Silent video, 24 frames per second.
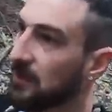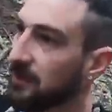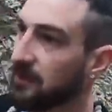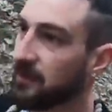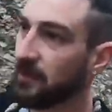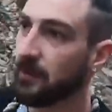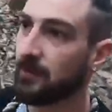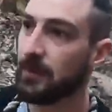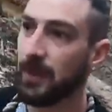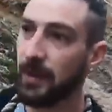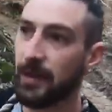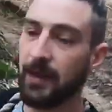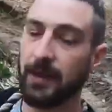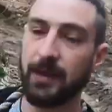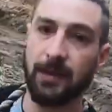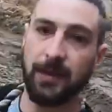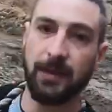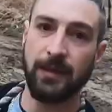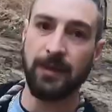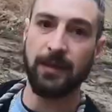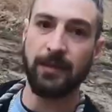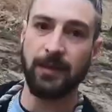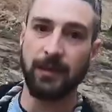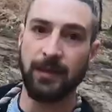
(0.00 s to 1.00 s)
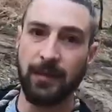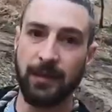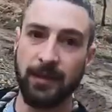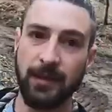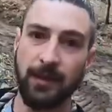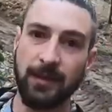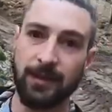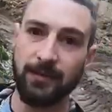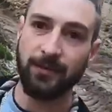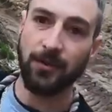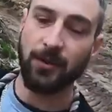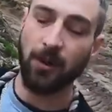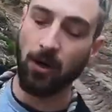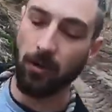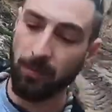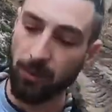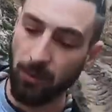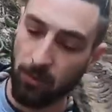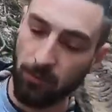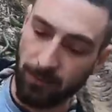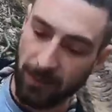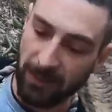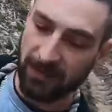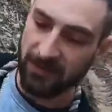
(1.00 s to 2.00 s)
So yeah, if you've got a
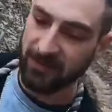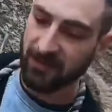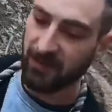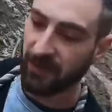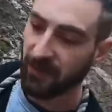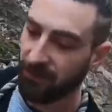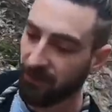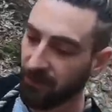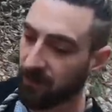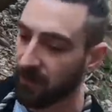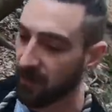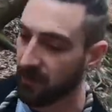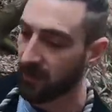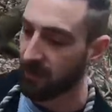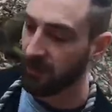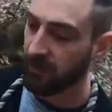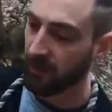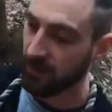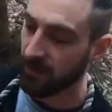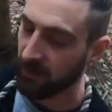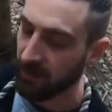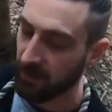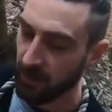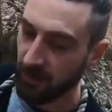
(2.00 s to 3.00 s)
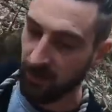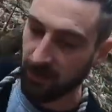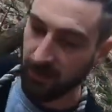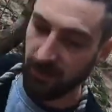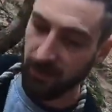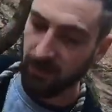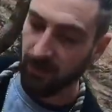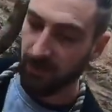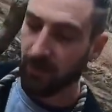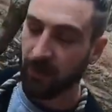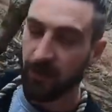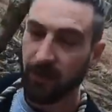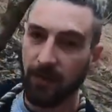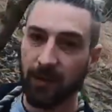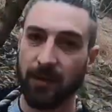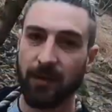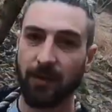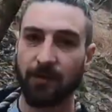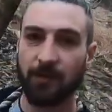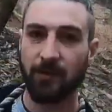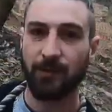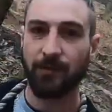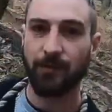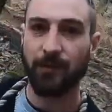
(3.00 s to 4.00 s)
bull mastiff,
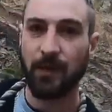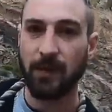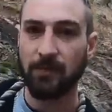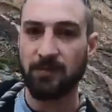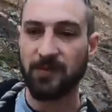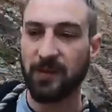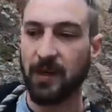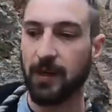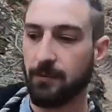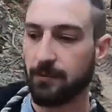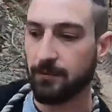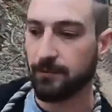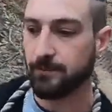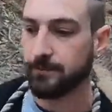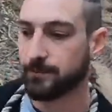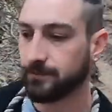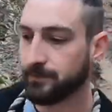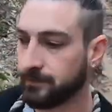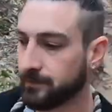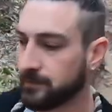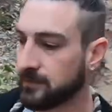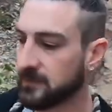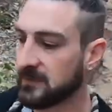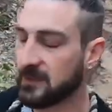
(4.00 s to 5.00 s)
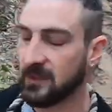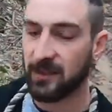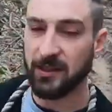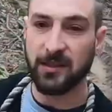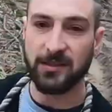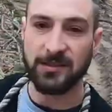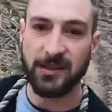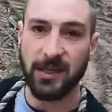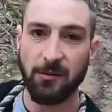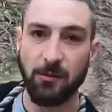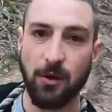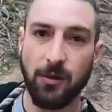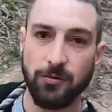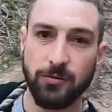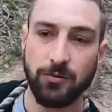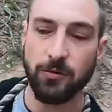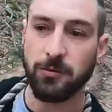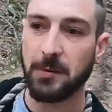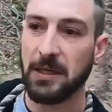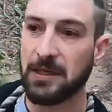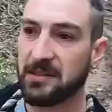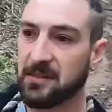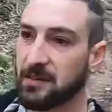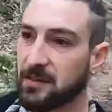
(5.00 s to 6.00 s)
give us a thumbs up. Tell us how old
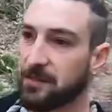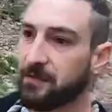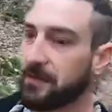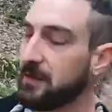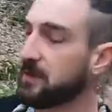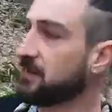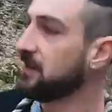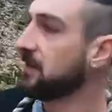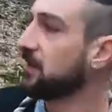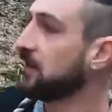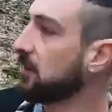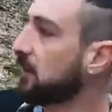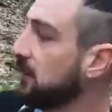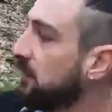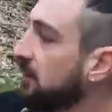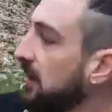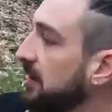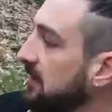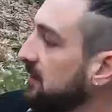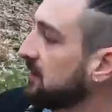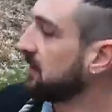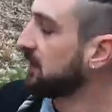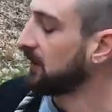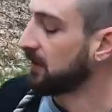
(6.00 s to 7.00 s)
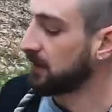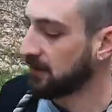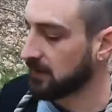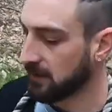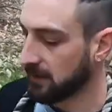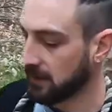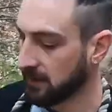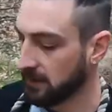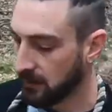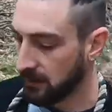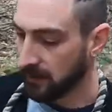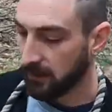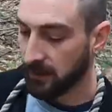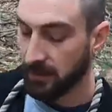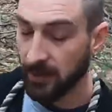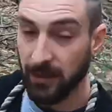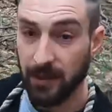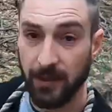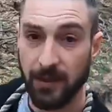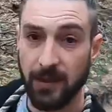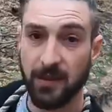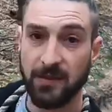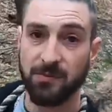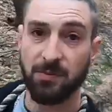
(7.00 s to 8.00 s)
your mastiff is in the comments.
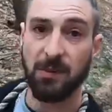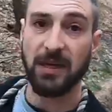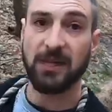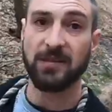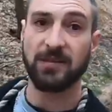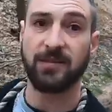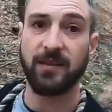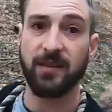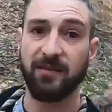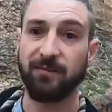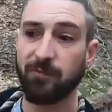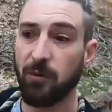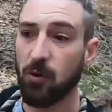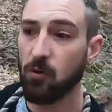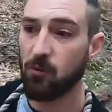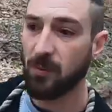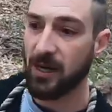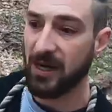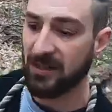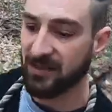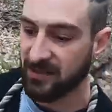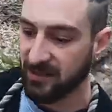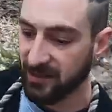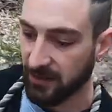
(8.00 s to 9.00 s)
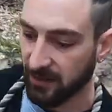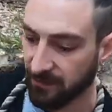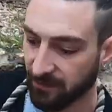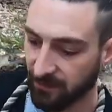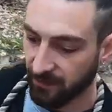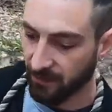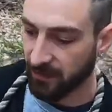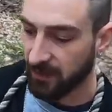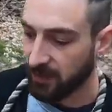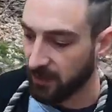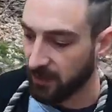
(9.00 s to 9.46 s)
English mastiff, bull mastiff.